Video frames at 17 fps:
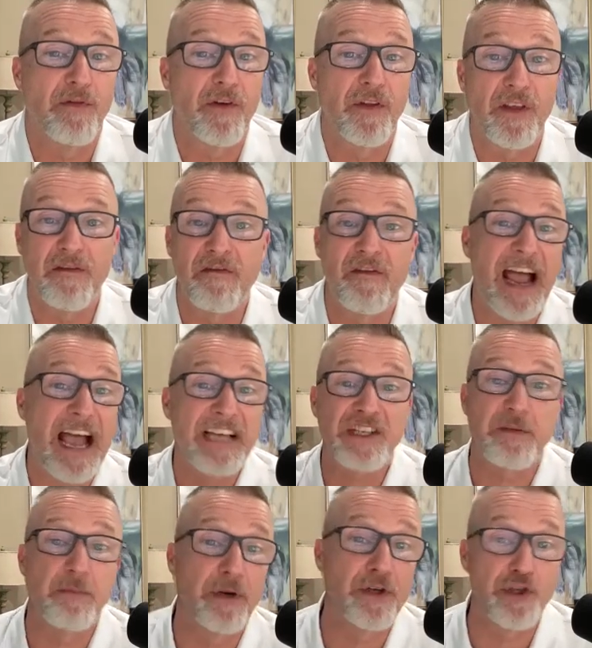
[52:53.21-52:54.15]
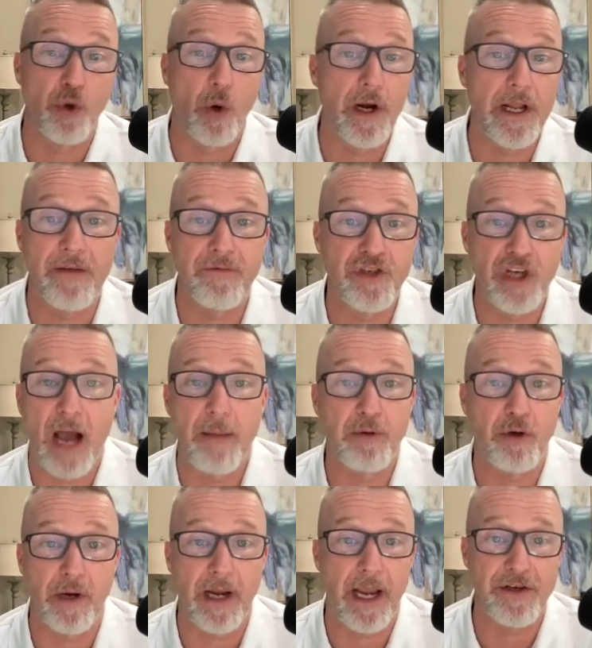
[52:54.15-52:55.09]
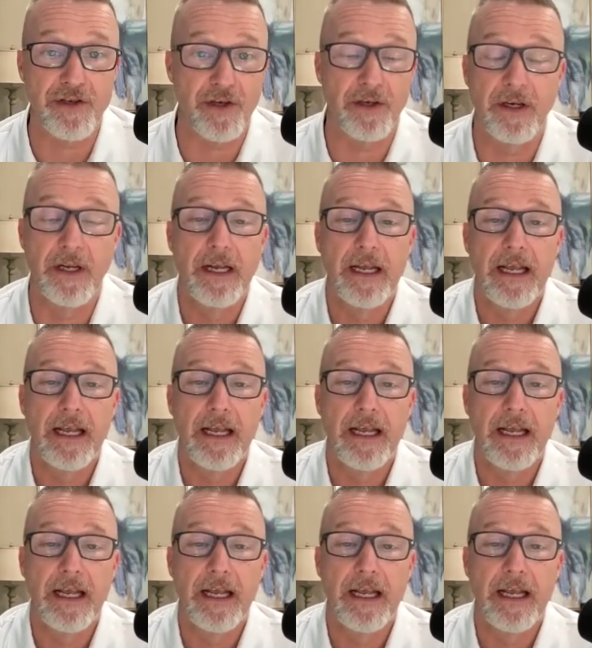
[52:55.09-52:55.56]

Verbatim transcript: for the vast majority of job creation